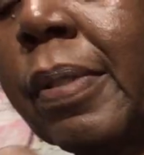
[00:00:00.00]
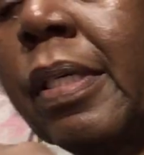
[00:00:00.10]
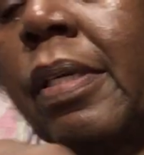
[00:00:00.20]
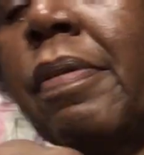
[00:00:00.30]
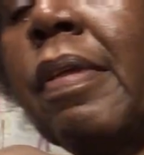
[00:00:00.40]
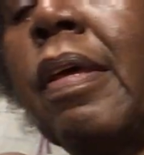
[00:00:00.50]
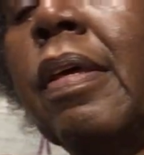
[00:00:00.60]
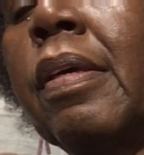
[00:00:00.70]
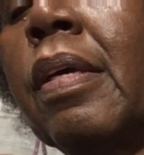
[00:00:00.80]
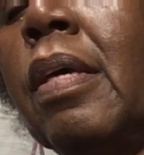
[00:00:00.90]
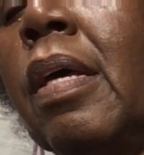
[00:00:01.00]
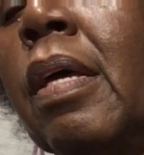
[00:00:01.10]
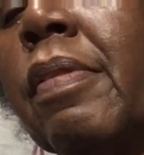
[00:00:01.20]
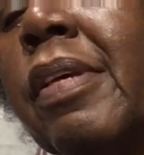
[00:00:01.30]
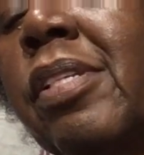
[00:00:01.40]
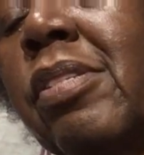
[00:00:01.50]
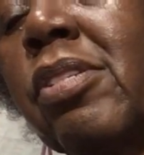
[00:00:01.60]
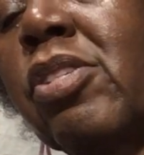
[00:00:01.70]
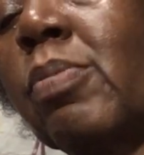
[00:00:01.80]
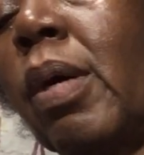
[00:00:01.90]
or anything. This is
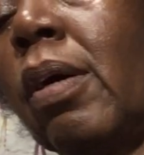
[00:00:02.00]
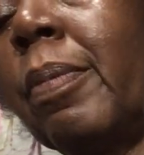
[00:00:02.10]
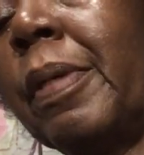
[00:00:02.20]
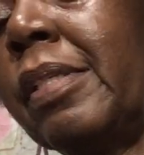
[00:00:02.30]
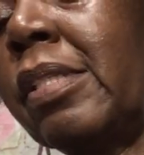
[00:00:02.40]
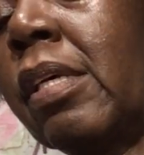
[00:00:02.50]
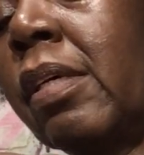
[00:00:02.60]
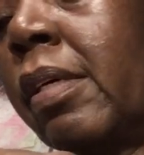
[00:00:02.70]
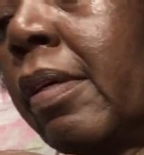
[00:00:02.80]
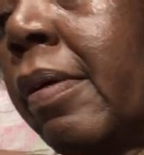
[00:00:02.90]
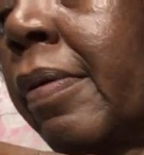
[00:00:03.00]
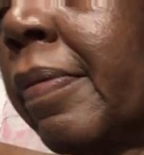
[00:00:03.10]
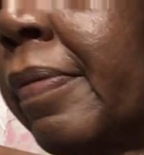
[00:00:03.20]
a small piece here.